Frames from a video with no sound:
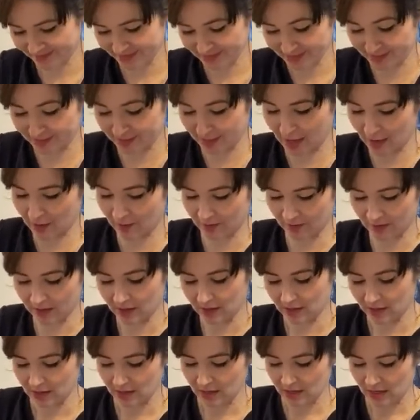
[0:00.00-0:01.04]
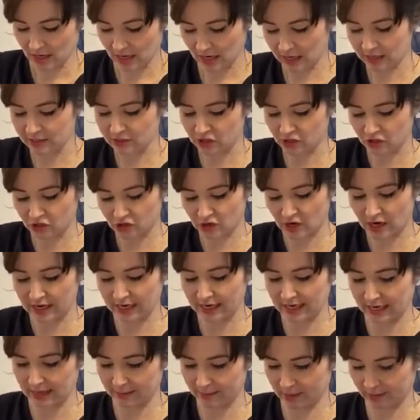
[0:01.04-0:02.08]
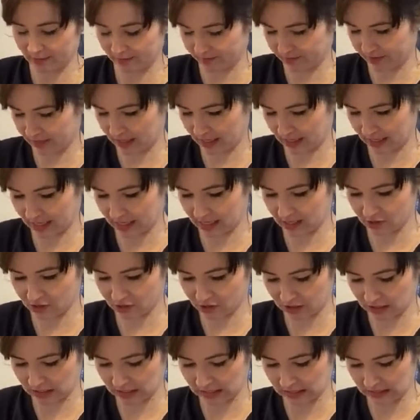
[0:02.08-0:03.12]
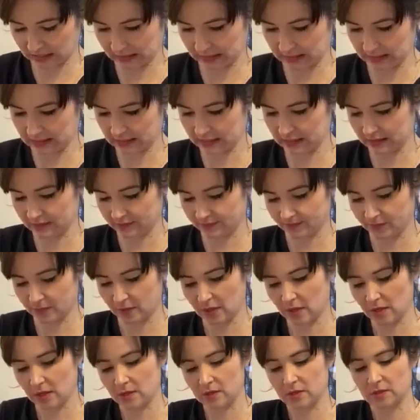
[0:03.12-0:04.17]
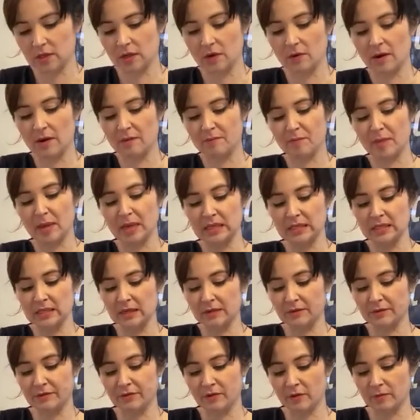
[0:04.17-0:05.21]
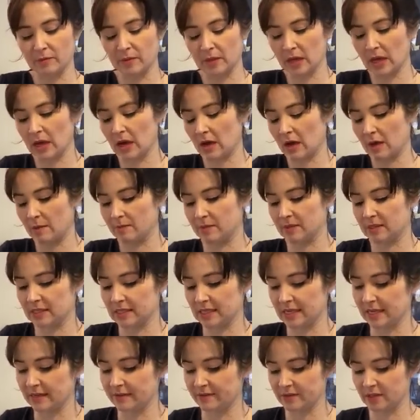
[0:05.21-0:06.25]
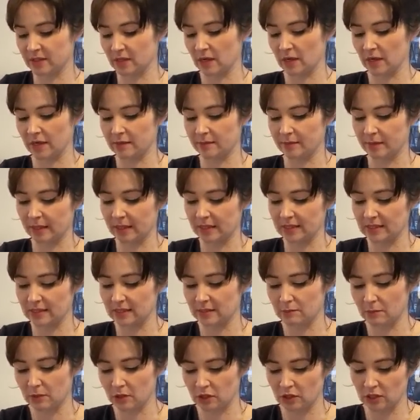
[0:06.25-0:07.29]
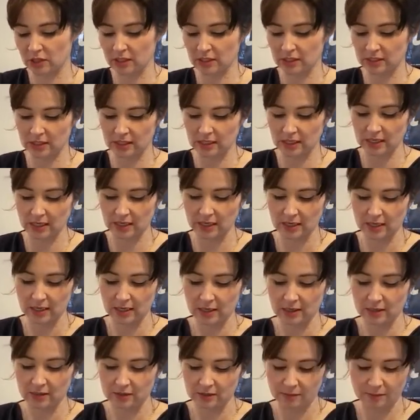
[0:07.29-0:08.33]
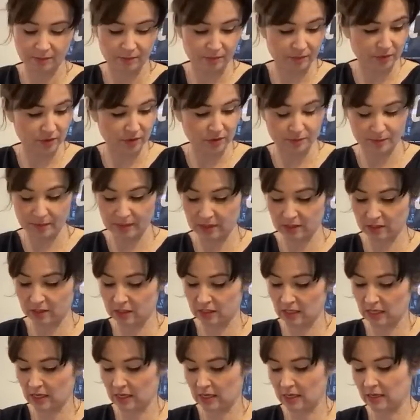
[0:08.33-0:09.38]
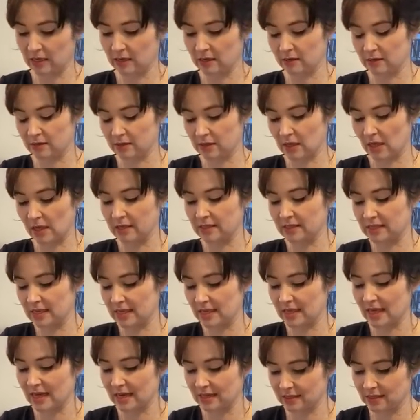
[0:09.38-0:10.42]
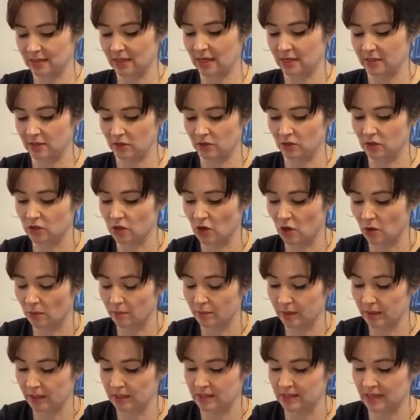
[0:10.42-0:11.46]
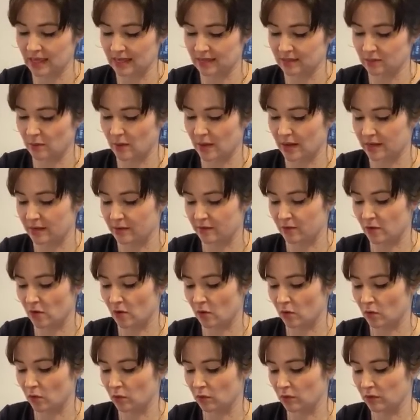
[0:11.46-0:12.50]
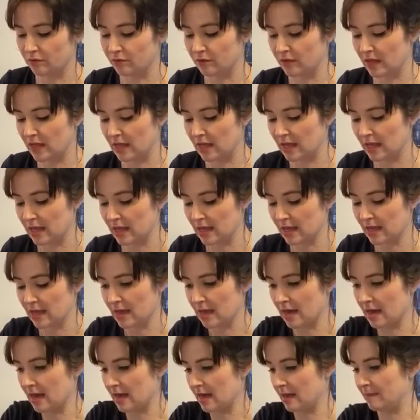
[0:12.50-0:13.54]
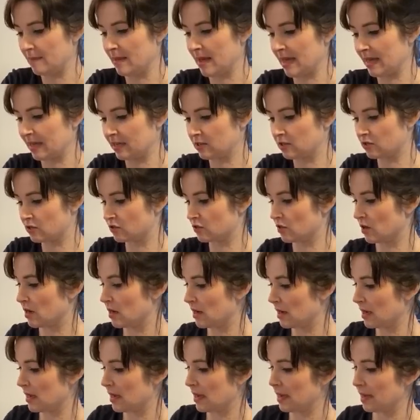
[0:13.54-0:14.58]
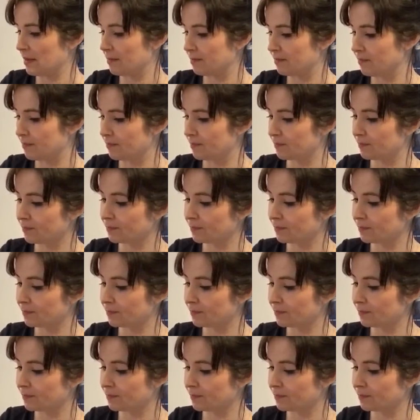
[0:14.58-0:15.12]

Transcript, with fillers: So I shall try and glam up for the occasion, guys. So I pinned it from the um, sleeve side because it's much easier to, to be seeing so, see that side on top, because that's where you've got all of the um, extra um,